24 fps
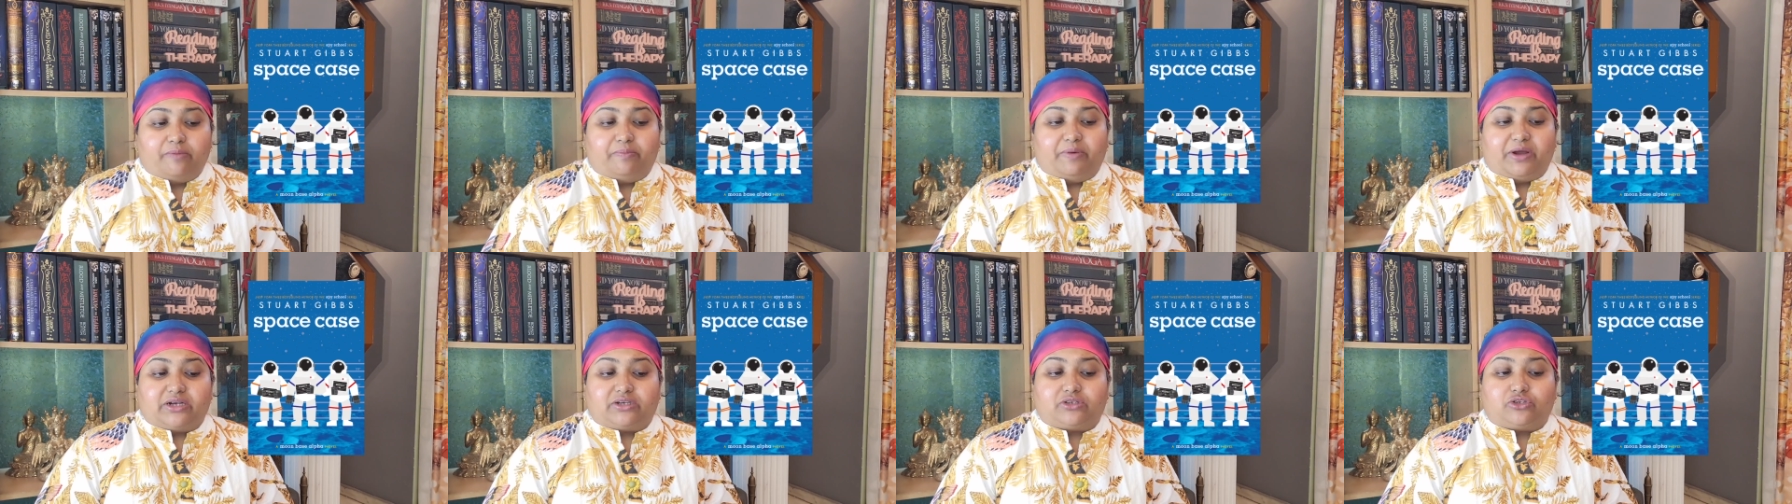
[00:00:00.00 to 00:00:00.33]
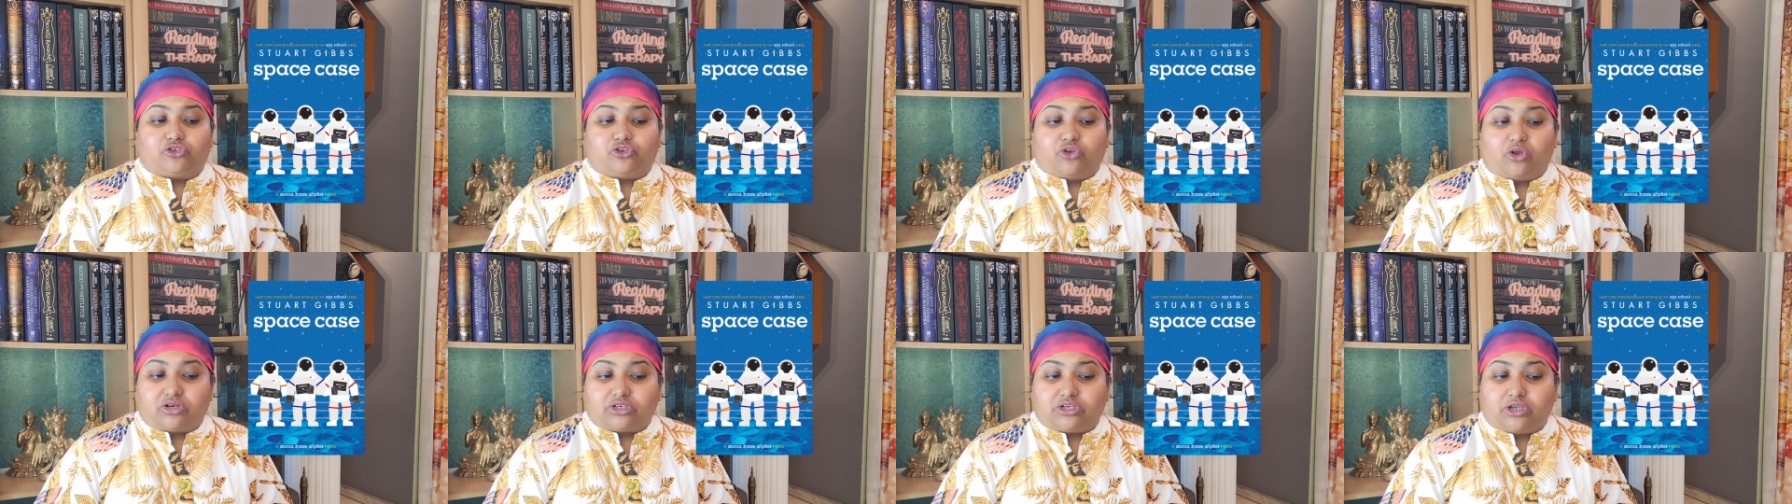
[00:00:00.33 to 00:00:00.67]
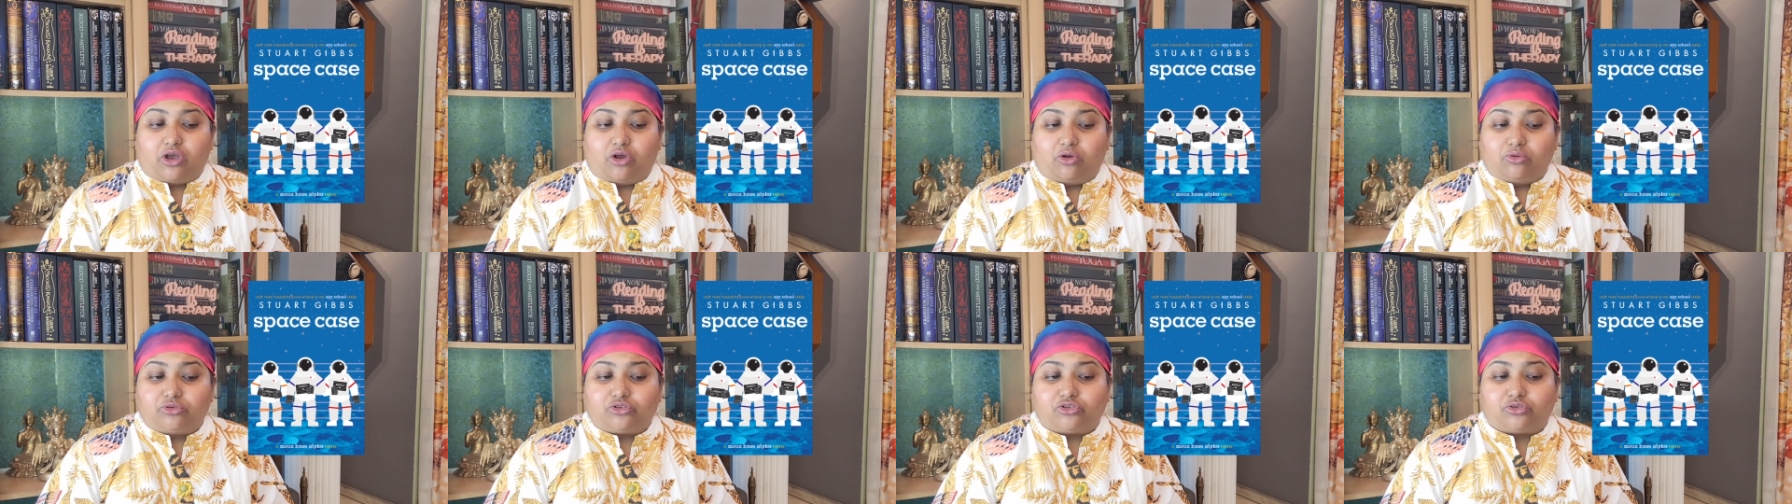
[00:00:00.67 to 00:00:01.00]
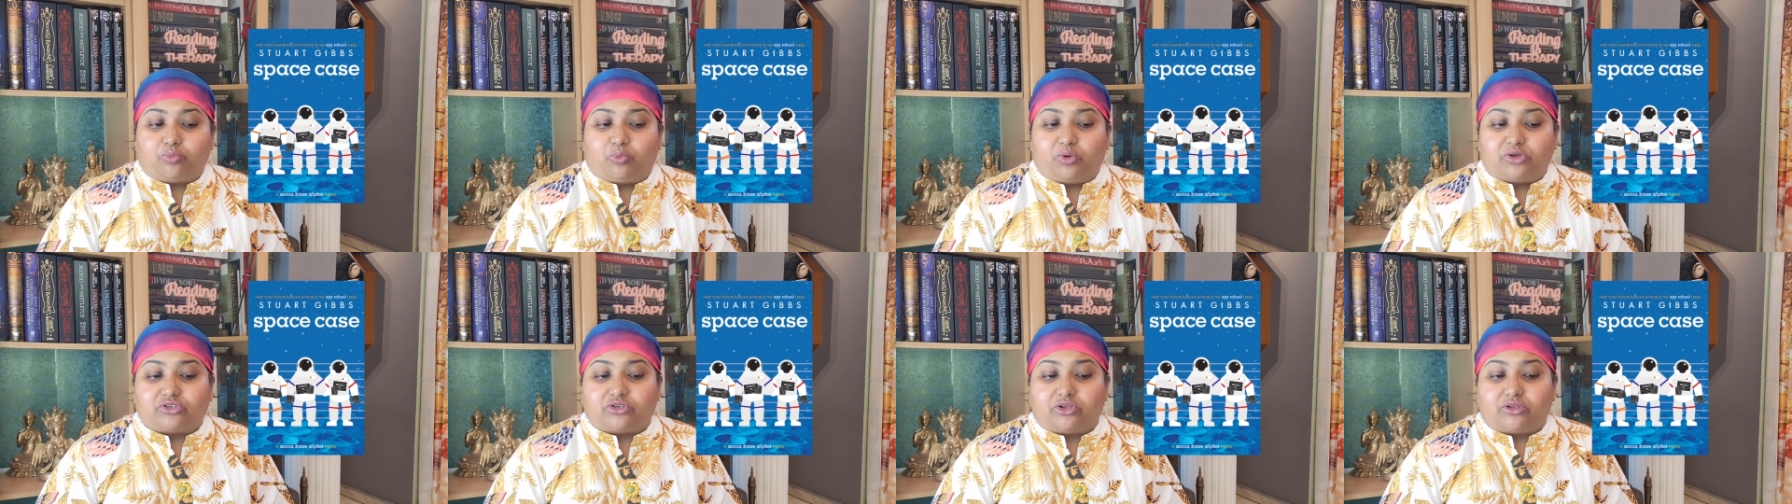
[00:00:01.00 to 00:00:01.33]
But Dr.
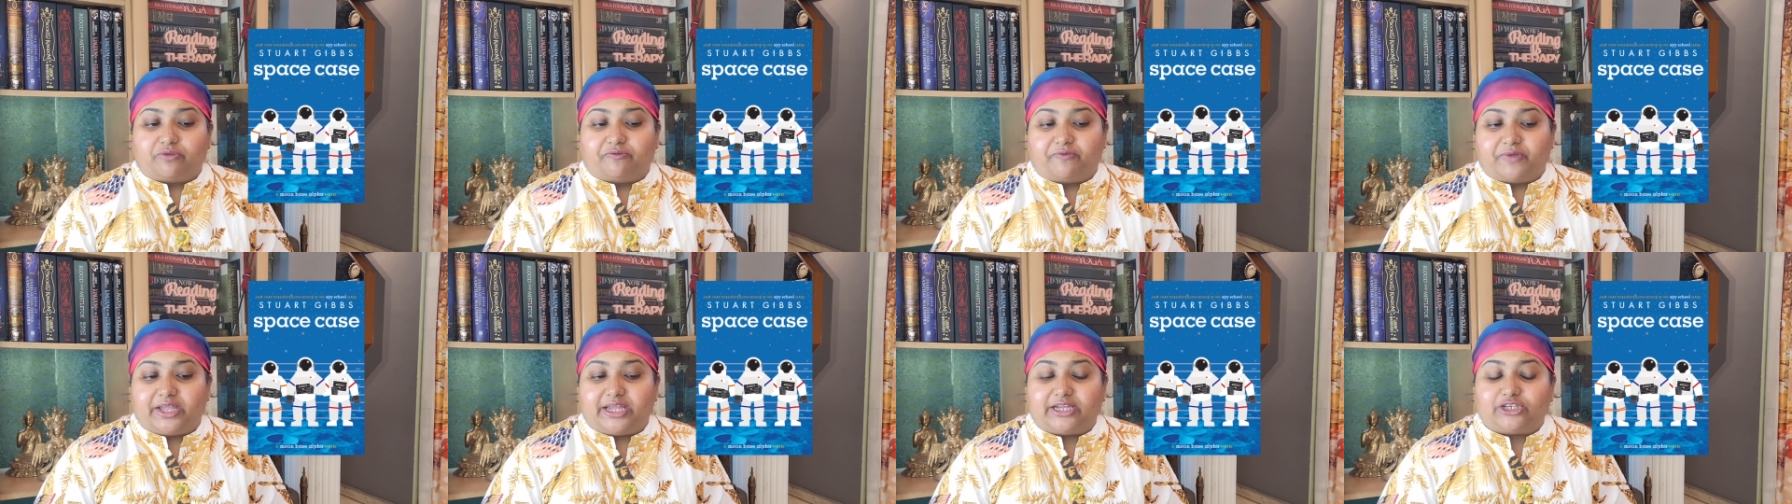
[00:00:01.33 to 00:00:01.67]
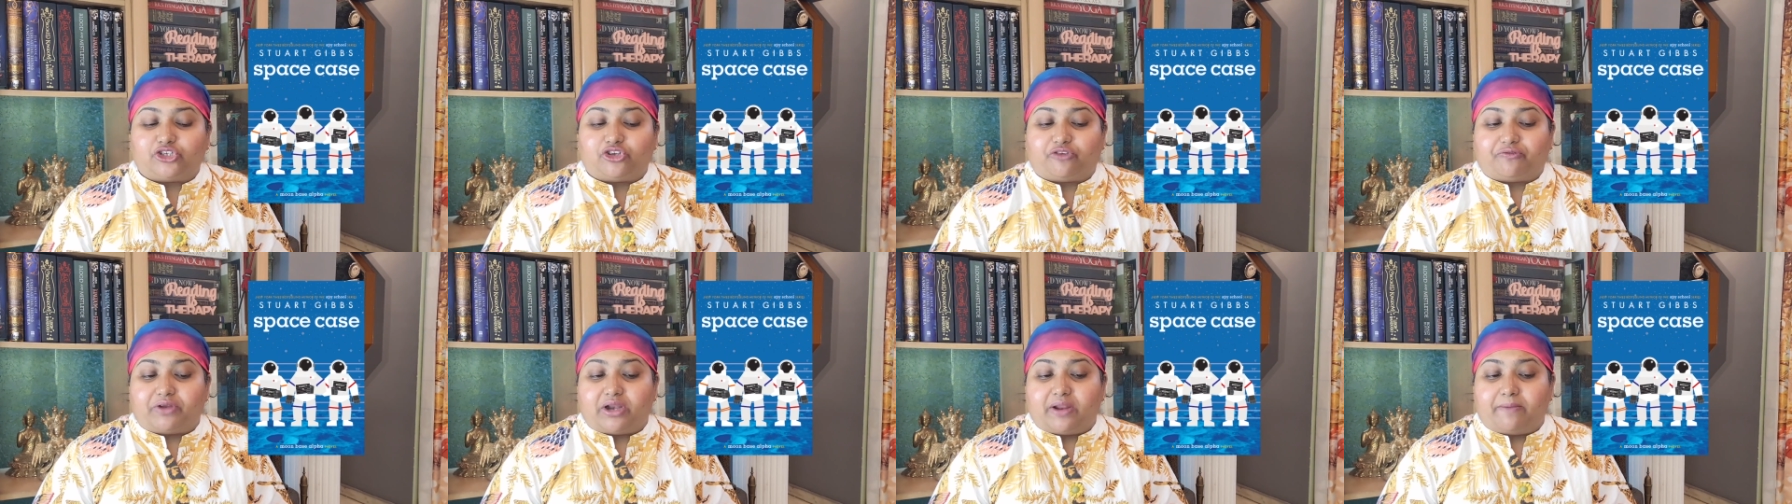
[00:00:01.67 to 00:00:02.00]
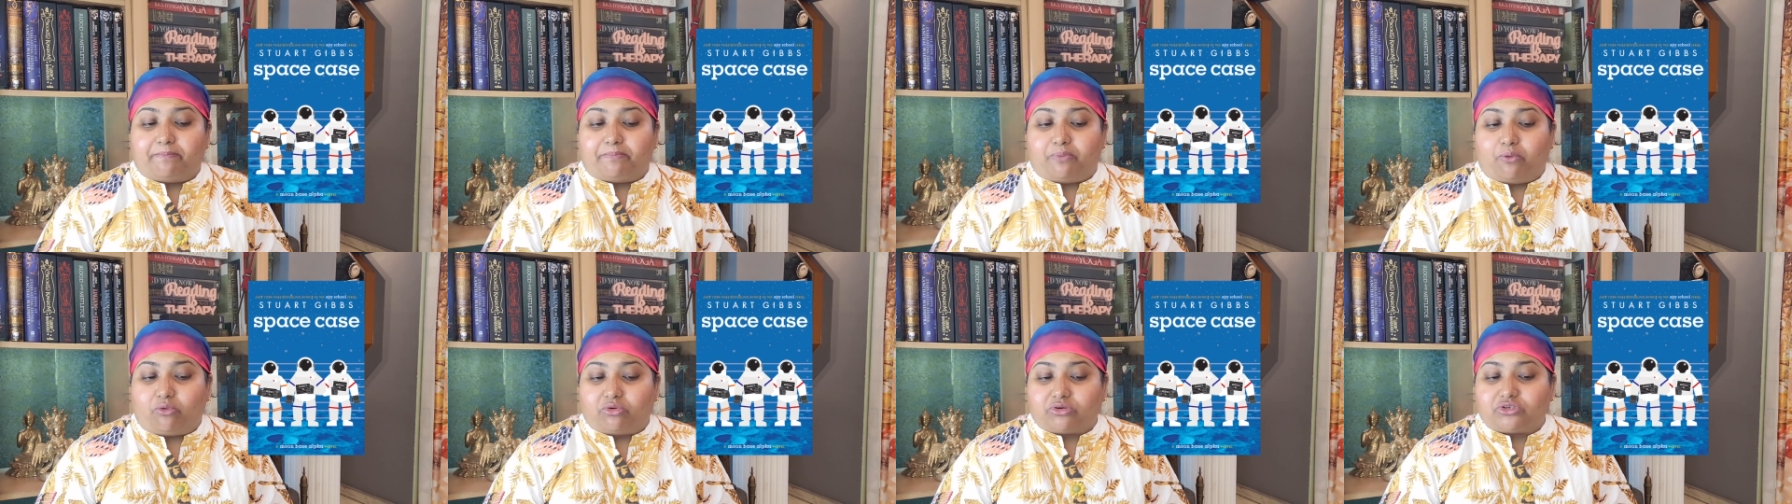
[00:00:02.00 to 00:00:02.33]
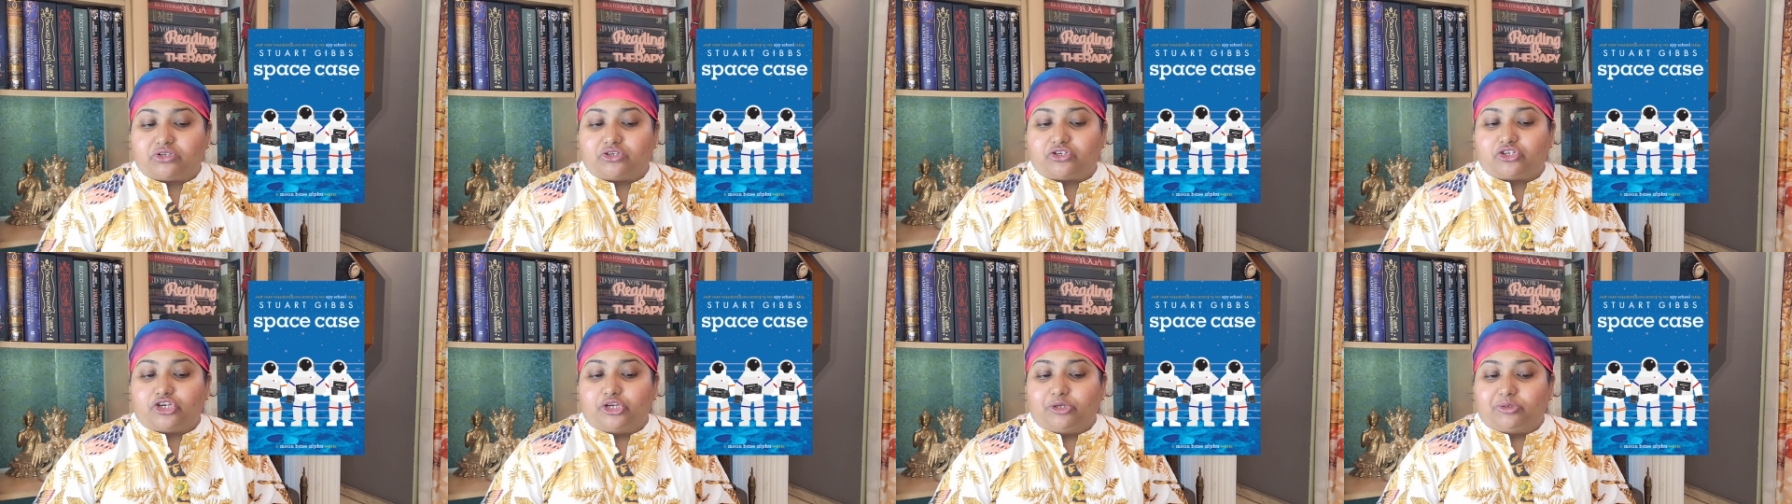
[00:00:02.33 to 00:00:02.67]
Holtz was on the verge of an important